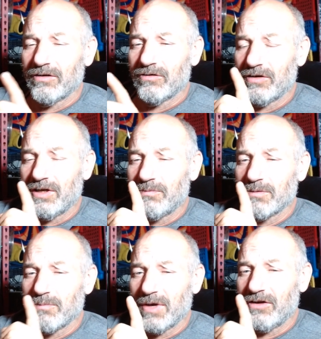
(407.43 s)
To keep the
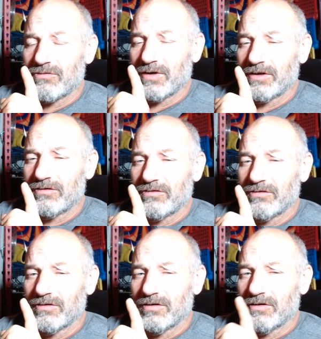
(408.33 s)

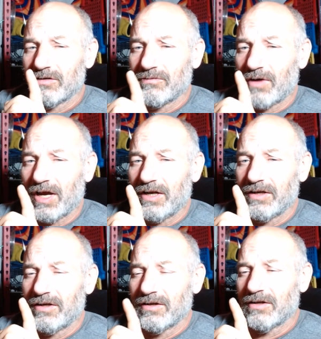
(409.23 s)
matrix
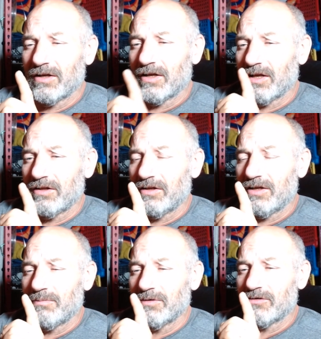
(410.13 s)
divided and to
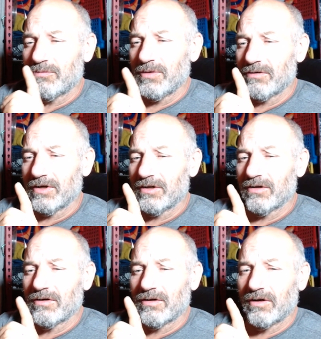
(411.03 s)
keep the spirit
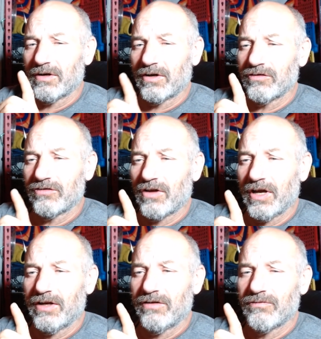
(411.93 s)
on our
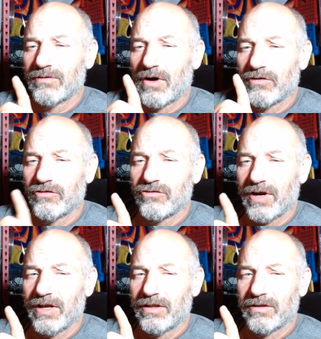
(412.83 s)
side for our
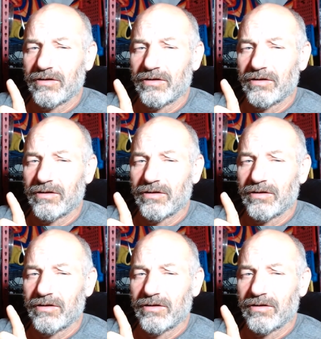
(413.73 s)
strength.